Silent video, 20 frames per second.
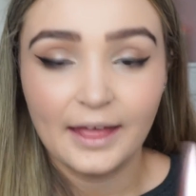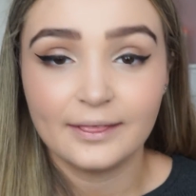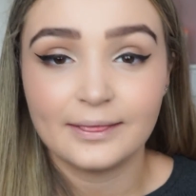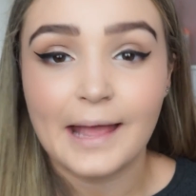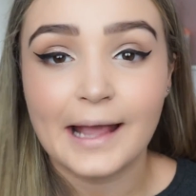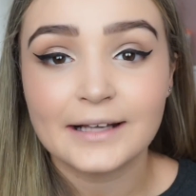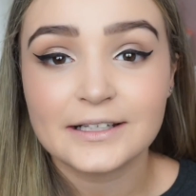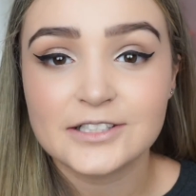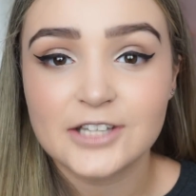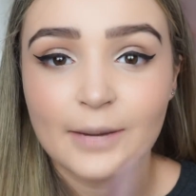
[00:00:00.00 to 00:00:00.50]

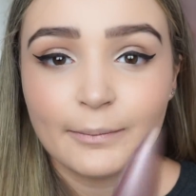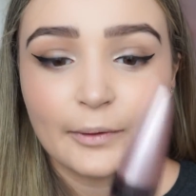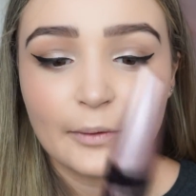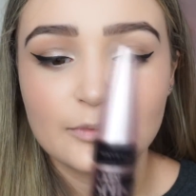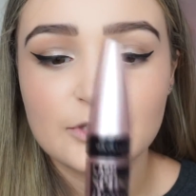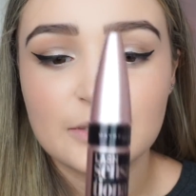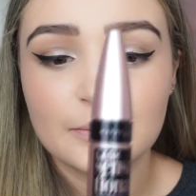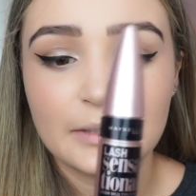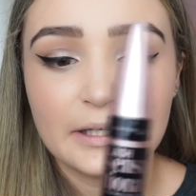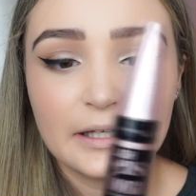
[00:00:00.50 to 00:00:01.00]
Next, I'm
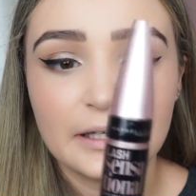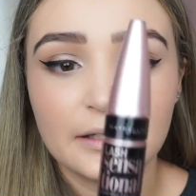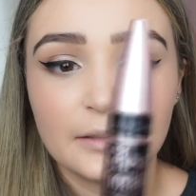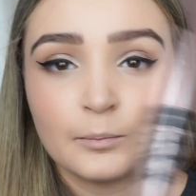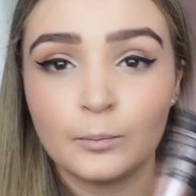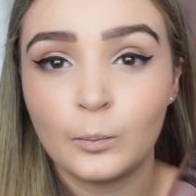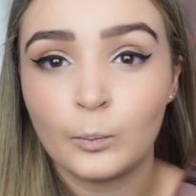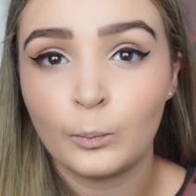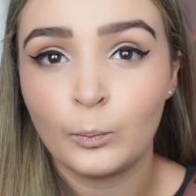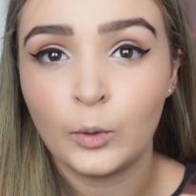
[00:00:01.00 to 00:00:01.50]
going to be
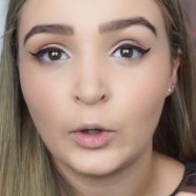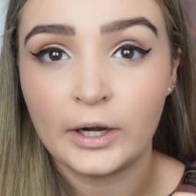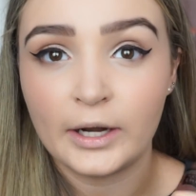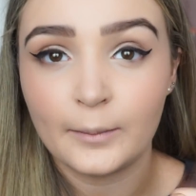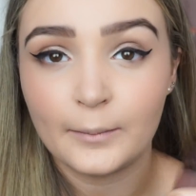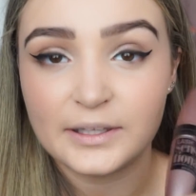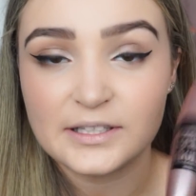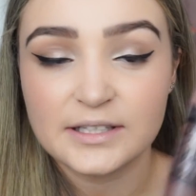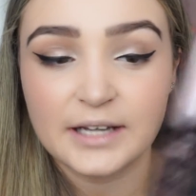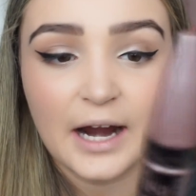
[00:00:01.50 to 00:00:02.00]
putting
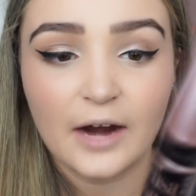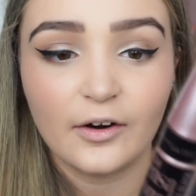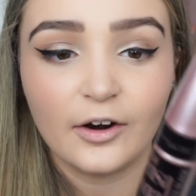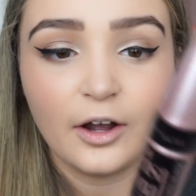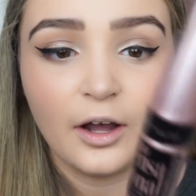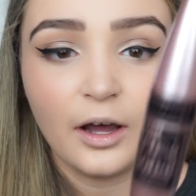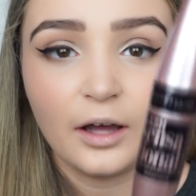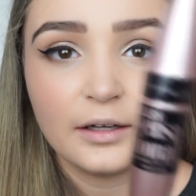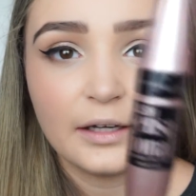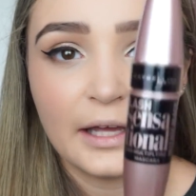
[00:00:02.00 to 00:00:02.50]
mascara
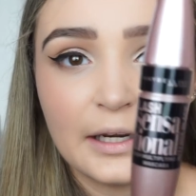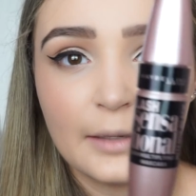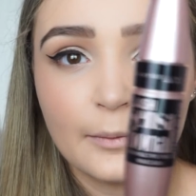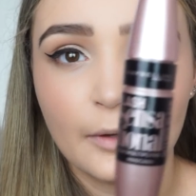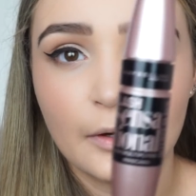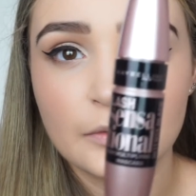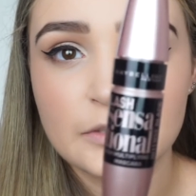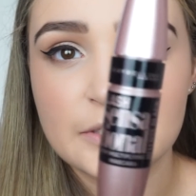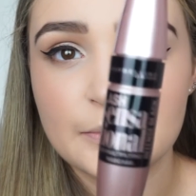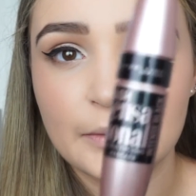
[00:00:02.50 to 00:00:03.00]
on I'm
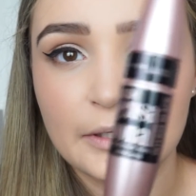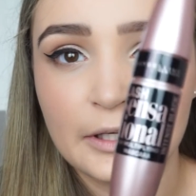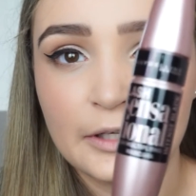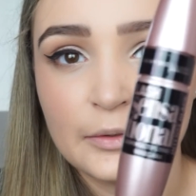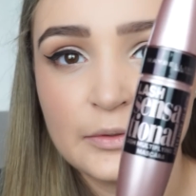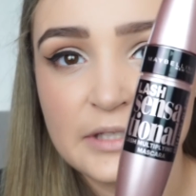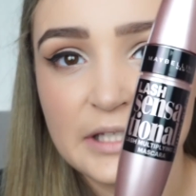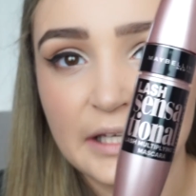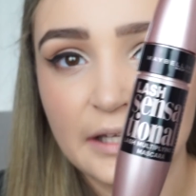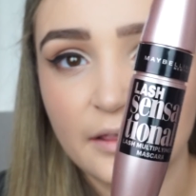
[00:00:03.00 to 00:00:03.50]
going to be
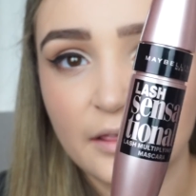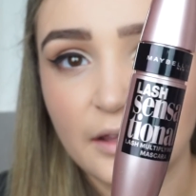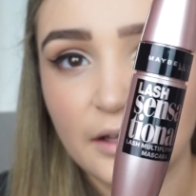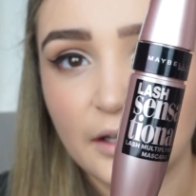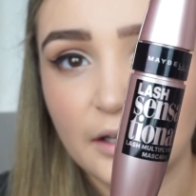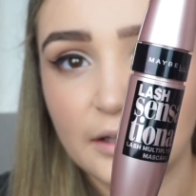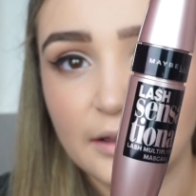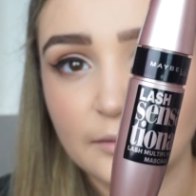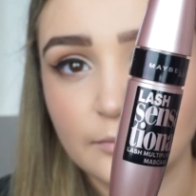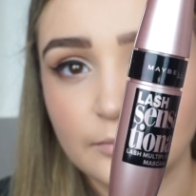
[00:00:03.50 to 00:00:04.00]
using
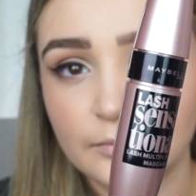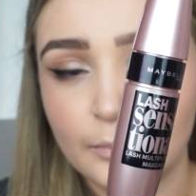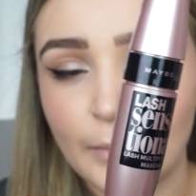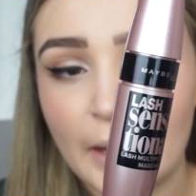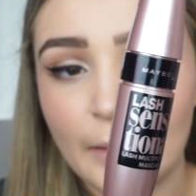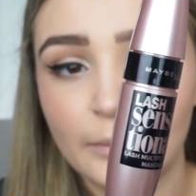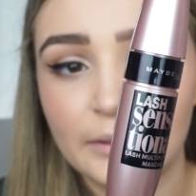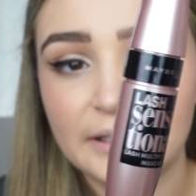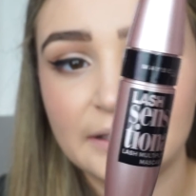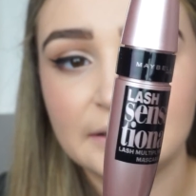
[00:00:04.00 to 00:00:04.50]
the
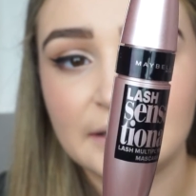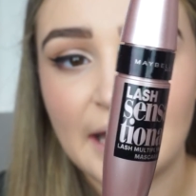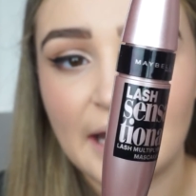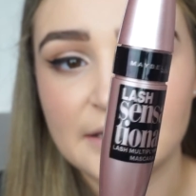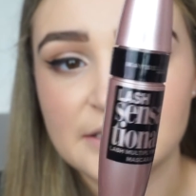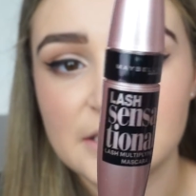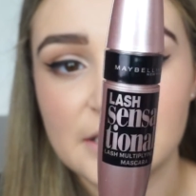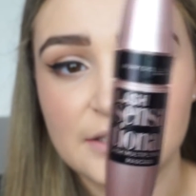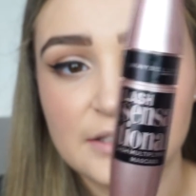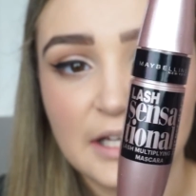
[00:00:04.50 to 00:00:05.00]
Maybelline
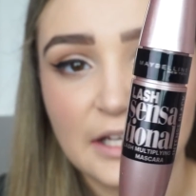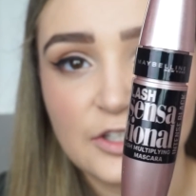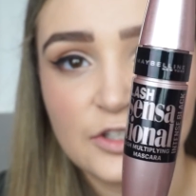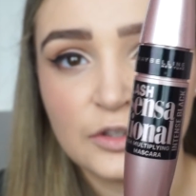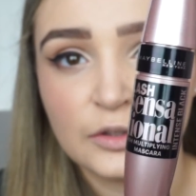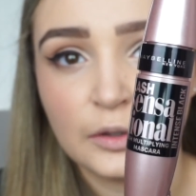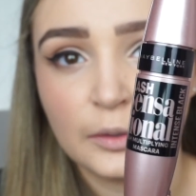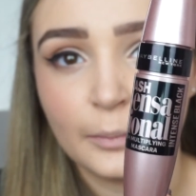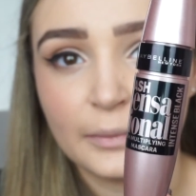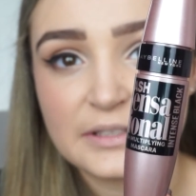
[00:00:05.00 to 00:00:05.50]
Lash
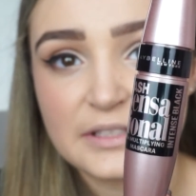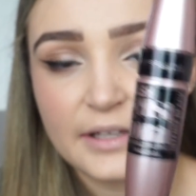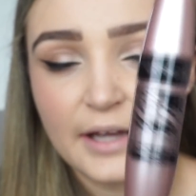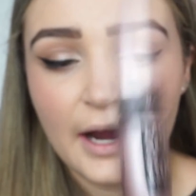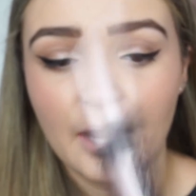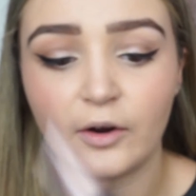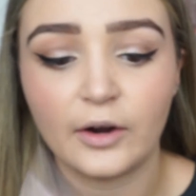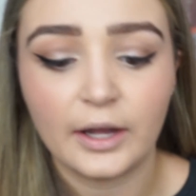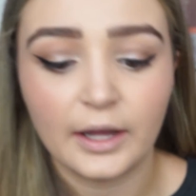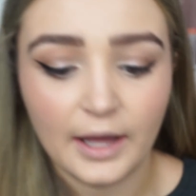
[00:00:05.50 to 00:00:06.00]
Sensational
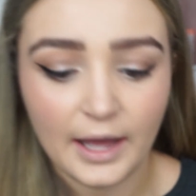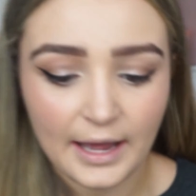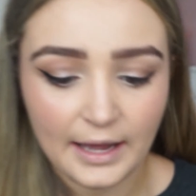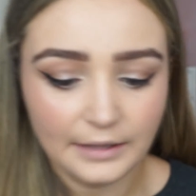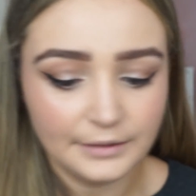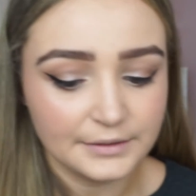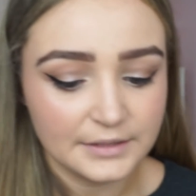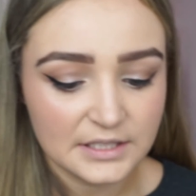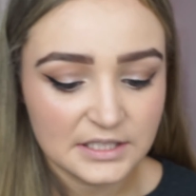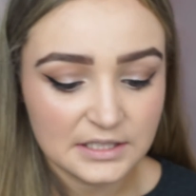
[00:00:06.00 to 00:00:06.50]
Mascara,
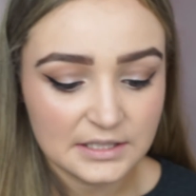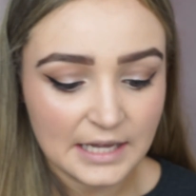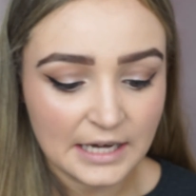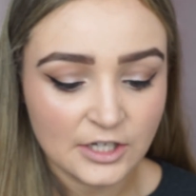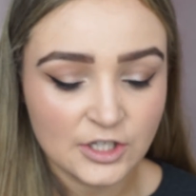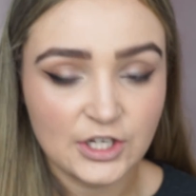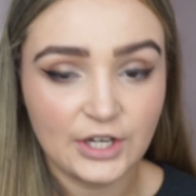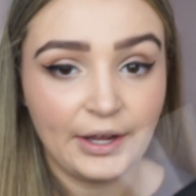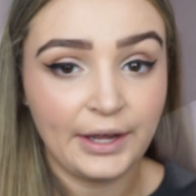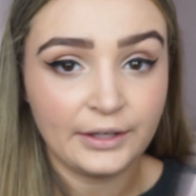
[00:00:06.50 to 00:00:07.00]
and this is
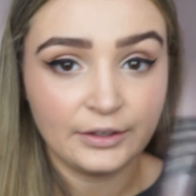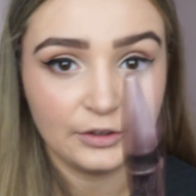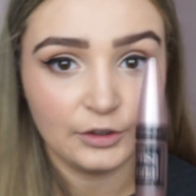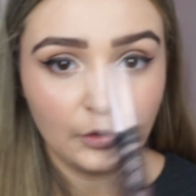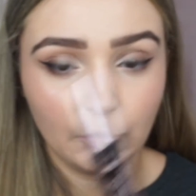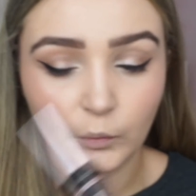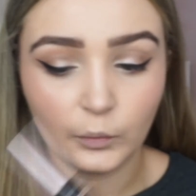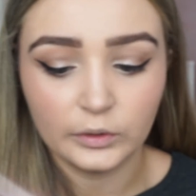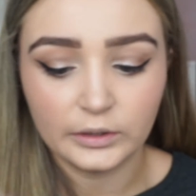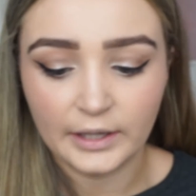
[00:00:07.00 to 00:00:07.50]
actually a
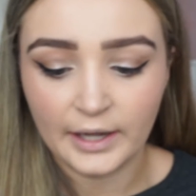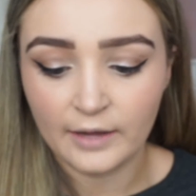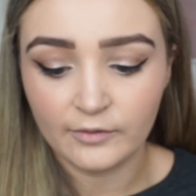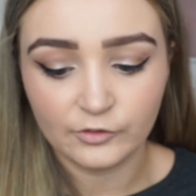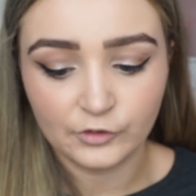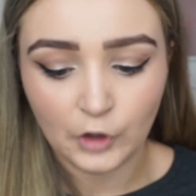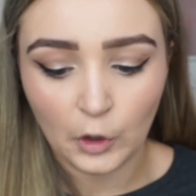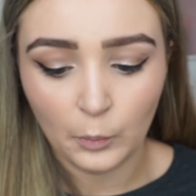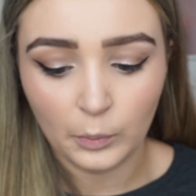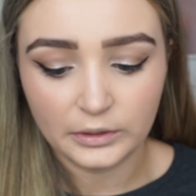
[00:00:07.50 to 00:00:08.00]
new one. I
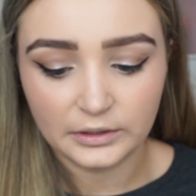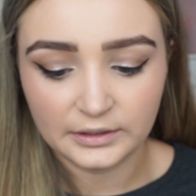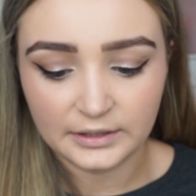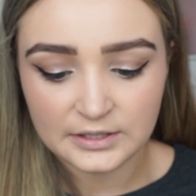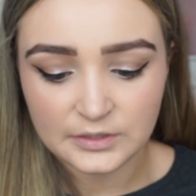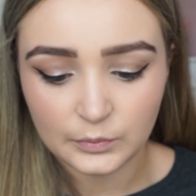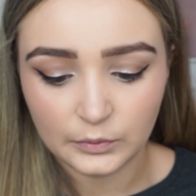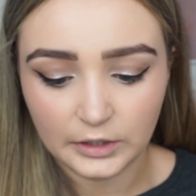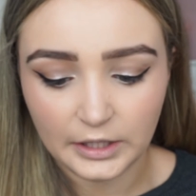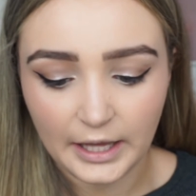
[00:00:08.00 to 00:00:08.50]
haven't opened
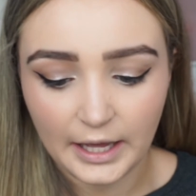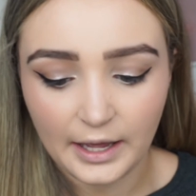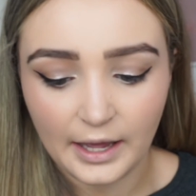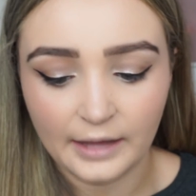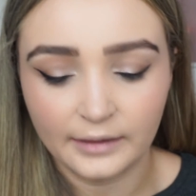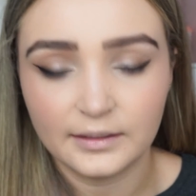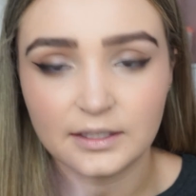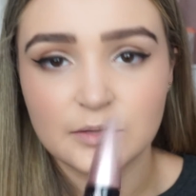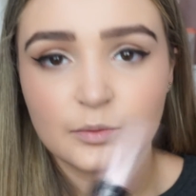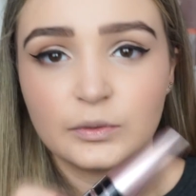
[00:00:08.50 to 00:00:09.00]
this one yet,
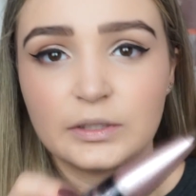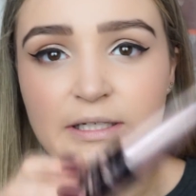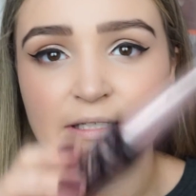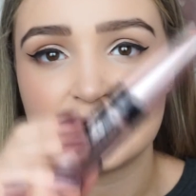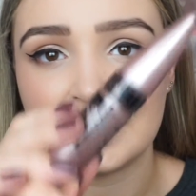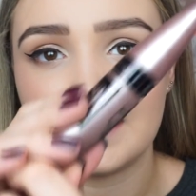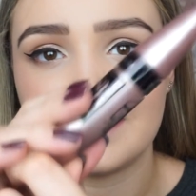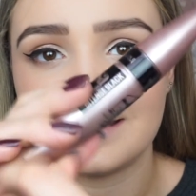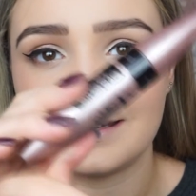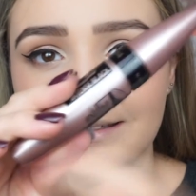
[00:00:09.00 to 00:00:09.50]
and this one is
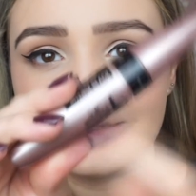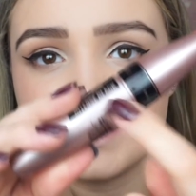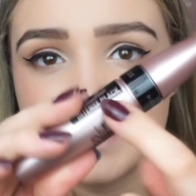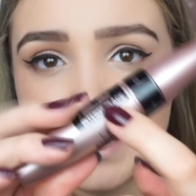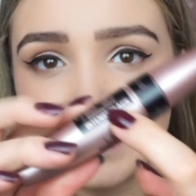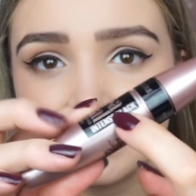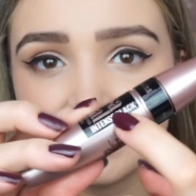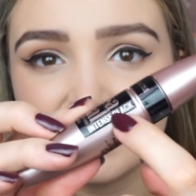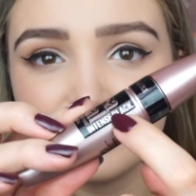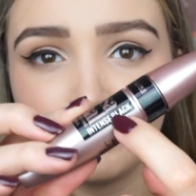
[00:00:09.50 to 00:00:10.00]
in
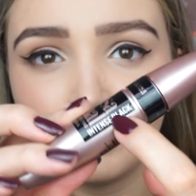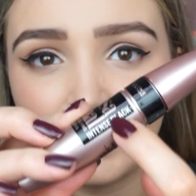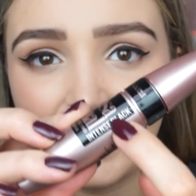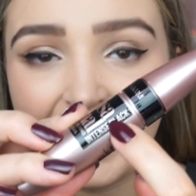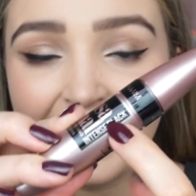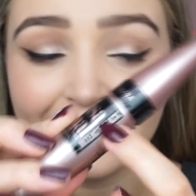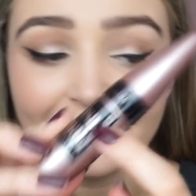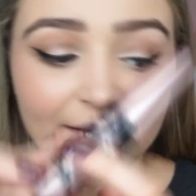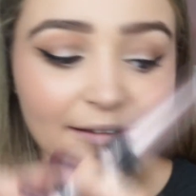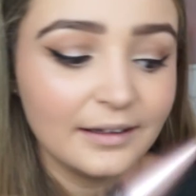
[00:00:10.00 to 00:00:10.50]
Intense
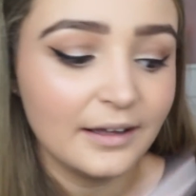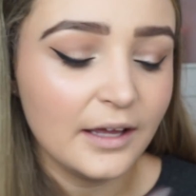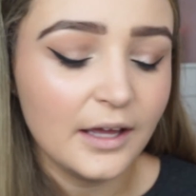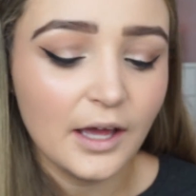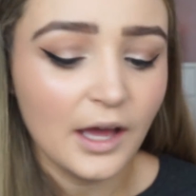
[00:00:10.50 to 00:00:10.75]
Black.